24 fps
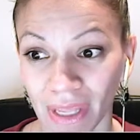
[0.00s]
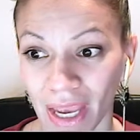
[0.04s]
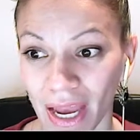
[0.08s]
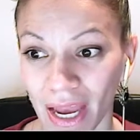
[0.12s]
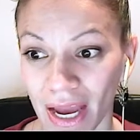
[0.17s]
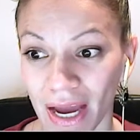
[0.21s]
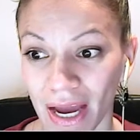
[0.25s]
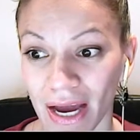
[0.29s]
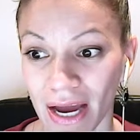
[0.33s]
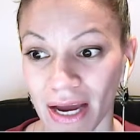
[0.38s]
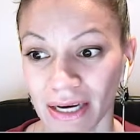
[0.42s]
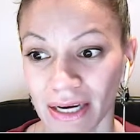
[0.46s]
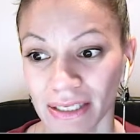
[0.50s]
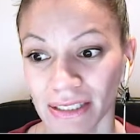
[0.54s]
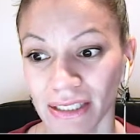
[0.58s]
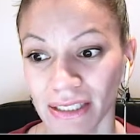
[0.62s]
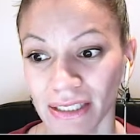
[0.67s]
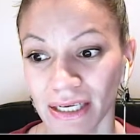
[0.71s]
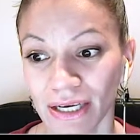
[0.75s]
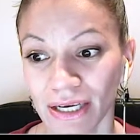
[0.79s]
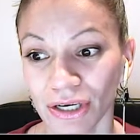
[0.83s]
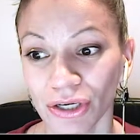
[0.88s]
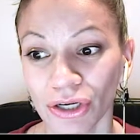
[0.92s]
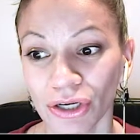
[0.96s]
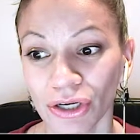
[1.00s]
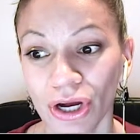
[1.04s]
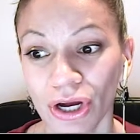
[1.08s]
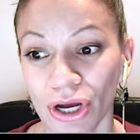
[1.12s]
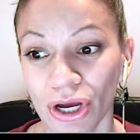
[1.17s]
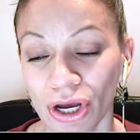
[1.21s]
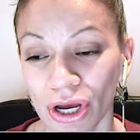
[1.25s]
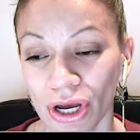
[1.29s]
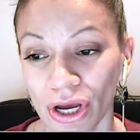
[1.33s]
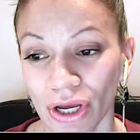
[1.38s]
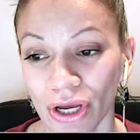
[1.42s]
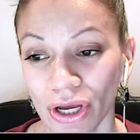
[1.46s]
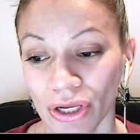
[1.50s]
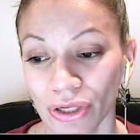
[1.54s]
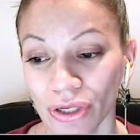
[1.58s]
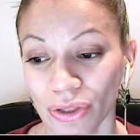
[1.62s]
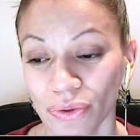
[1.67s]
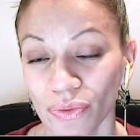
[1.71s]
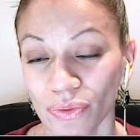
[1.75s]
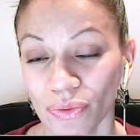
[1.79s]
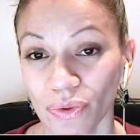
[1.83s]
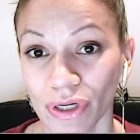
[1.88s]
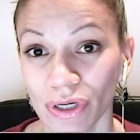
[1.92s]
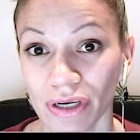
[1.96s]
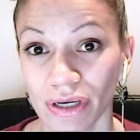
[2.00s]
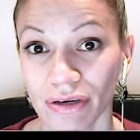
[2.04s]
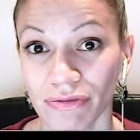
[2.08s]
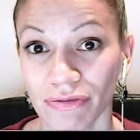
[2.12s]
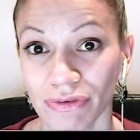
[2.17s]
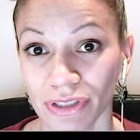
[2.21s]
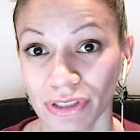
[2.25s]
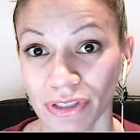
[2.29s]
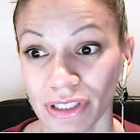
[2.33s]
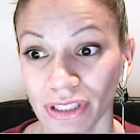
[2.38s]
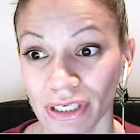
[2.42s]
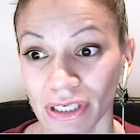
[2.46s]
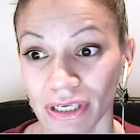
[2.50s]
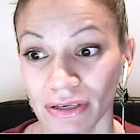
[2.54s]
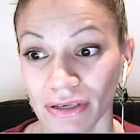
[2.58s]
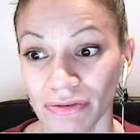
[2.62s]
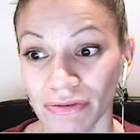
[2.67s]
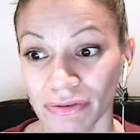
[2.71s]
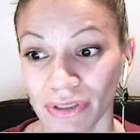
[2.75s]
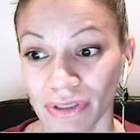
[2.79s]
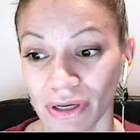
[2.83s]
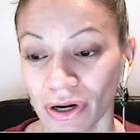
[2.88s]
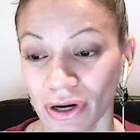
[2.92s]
and here you would have received,